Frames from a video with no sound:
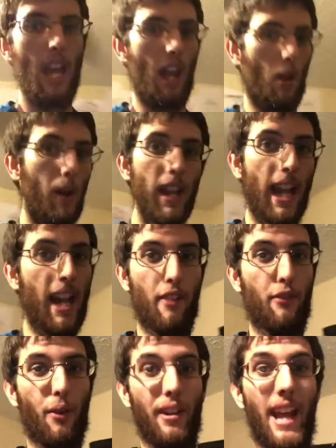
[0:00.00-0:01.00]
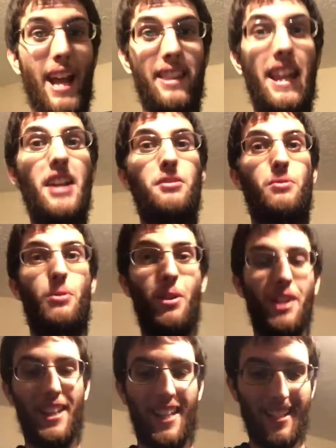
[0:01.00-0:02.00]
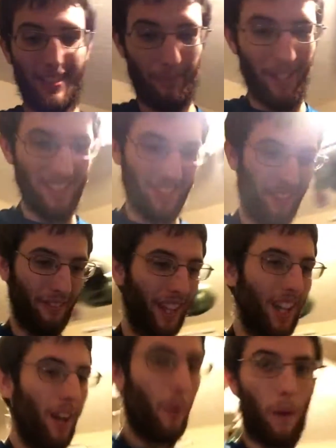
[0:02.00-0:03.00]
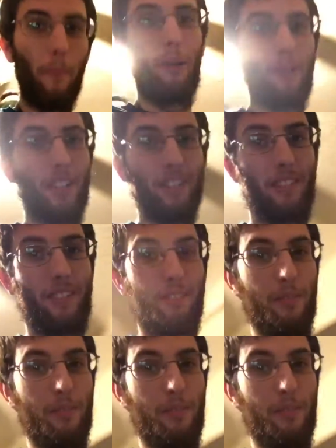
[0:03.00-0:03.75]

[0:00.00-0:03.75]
And we can't afford that. That's really expensive. We're broke as